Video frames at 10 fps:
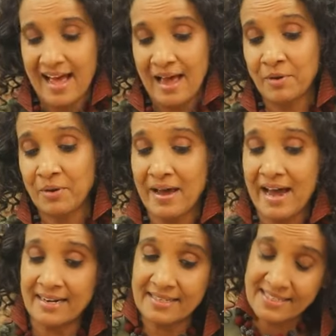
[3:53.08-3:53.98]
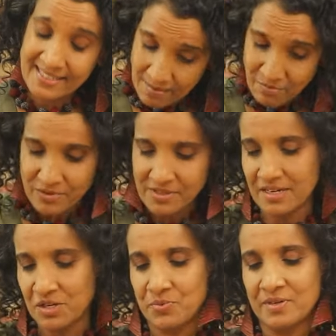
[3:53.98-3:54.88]
I'm gonna add some more
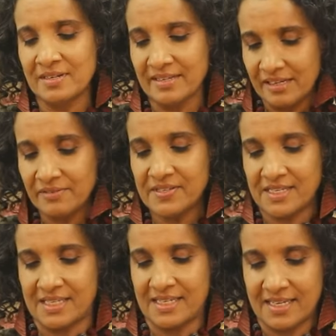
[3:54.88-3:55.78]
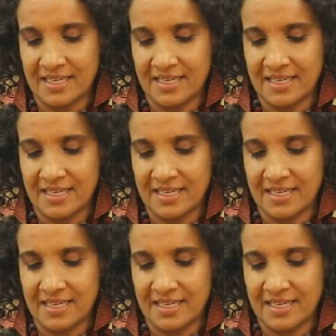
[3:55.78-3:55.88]
Szechuan leaves